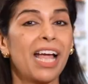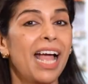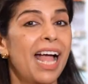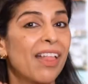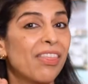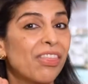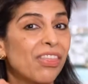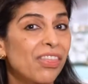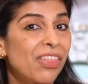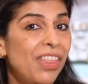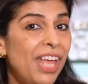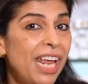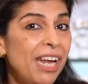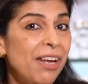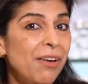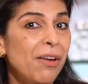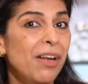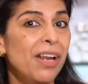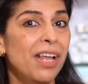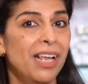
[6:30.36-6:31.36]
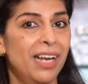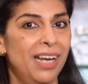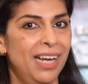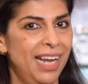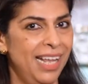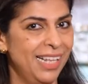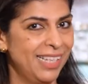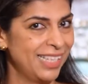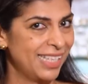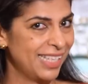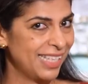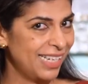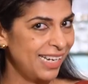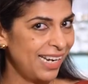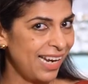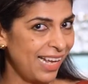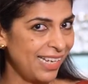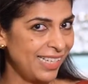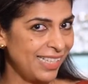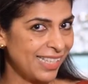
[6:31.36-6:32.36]
and then let's
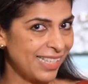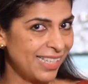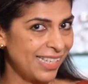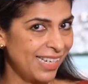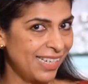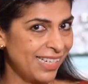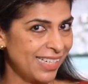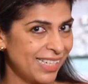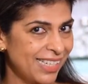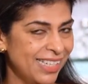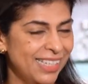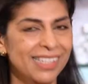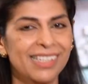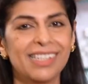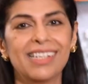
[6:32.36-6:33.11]
slice it.